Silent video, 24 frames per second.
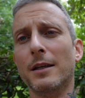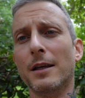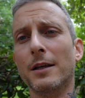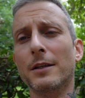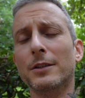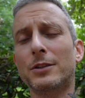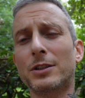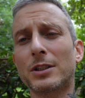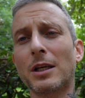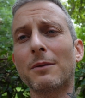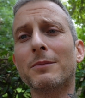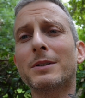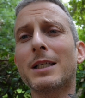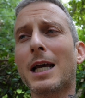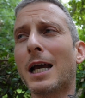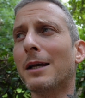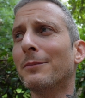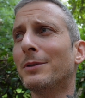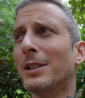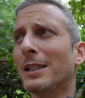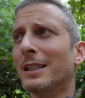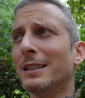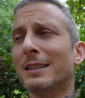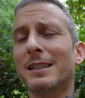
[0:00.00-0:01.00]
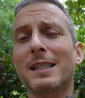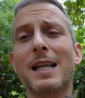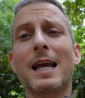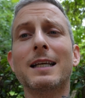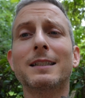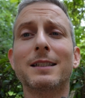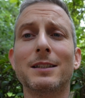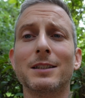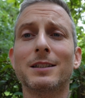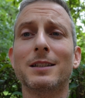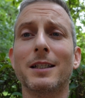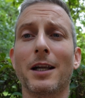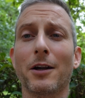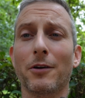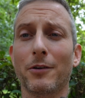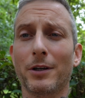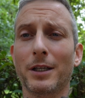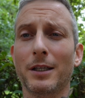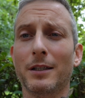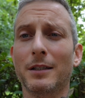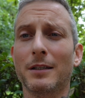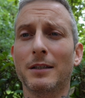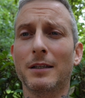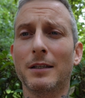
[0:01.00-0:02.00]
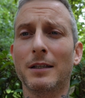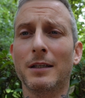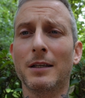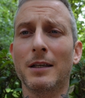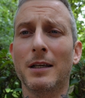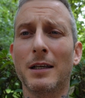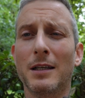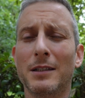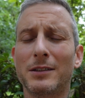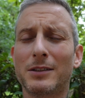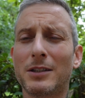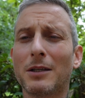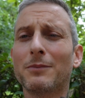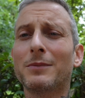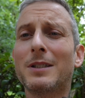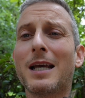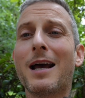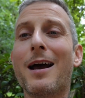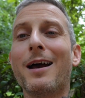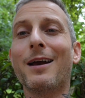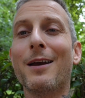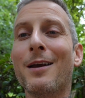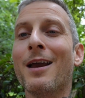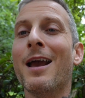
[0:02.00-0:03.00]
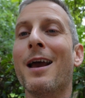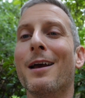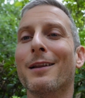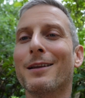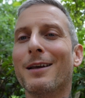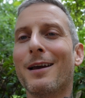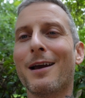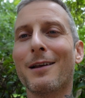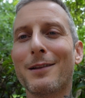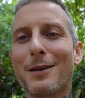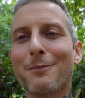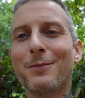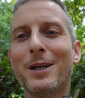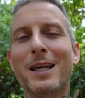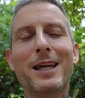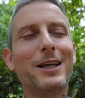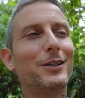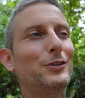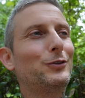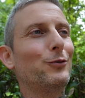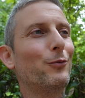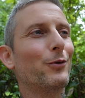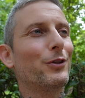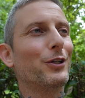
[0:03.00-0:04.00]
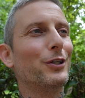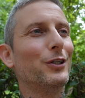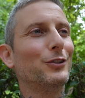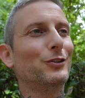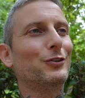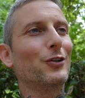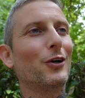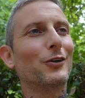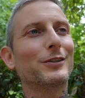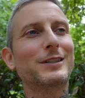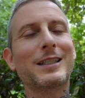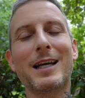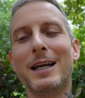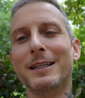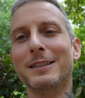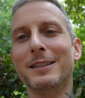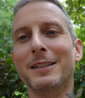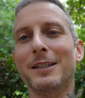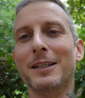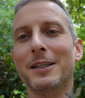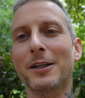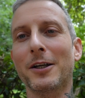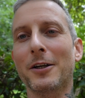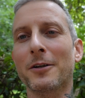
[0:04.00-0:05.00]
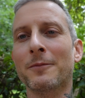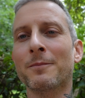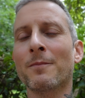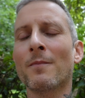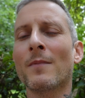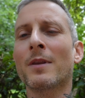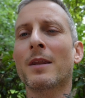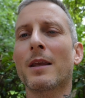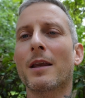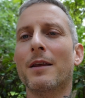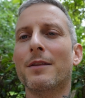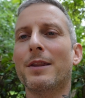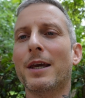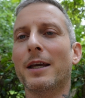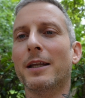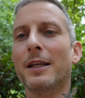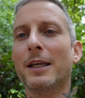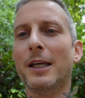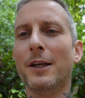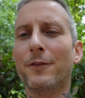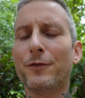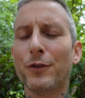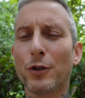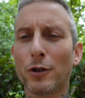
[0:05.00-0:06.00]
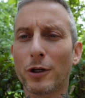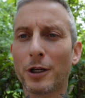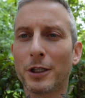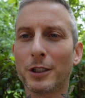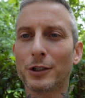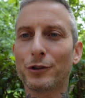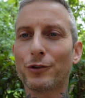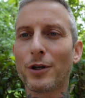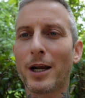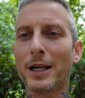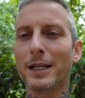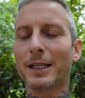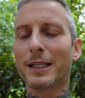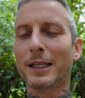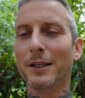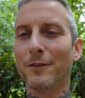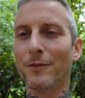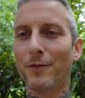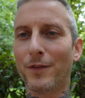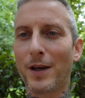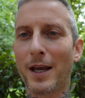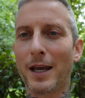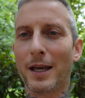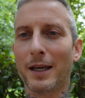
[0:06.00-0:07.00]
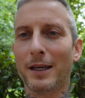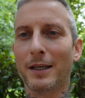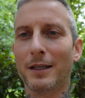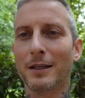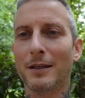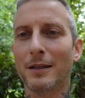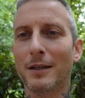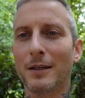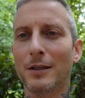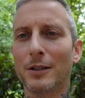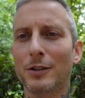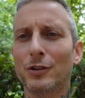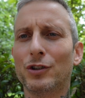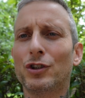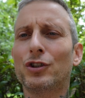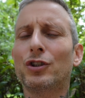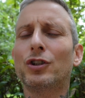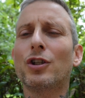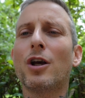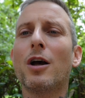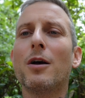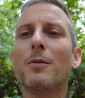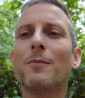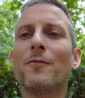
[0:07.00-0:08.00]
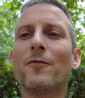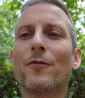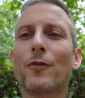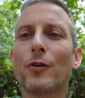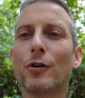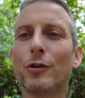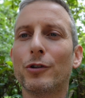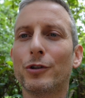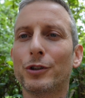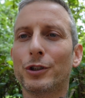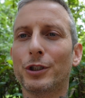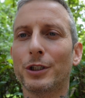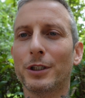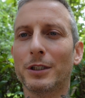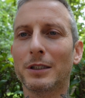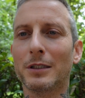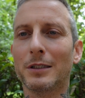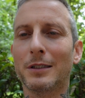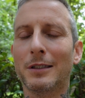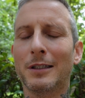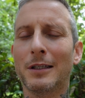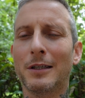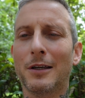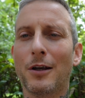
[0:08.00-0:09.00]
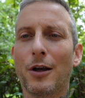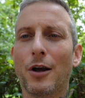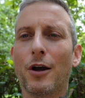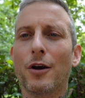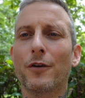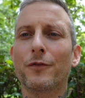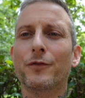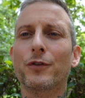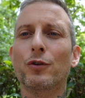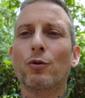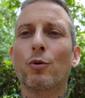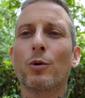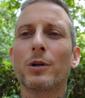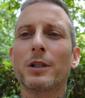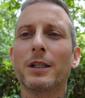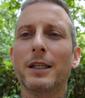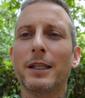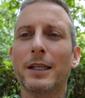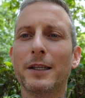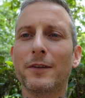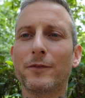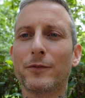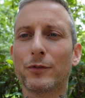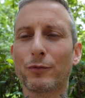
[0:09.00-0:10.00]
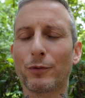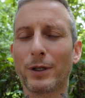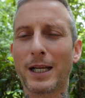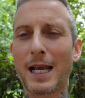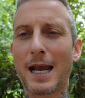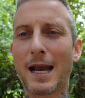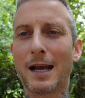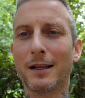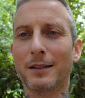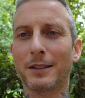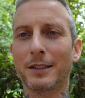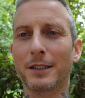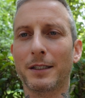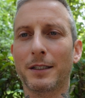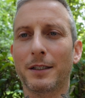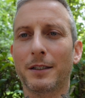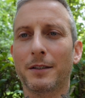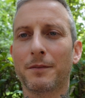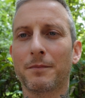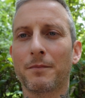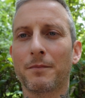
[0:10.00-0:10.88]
Sometimes it is necessary. Let me hit you with an adult idea here. That if you're going to try to convey some version of your lived reality,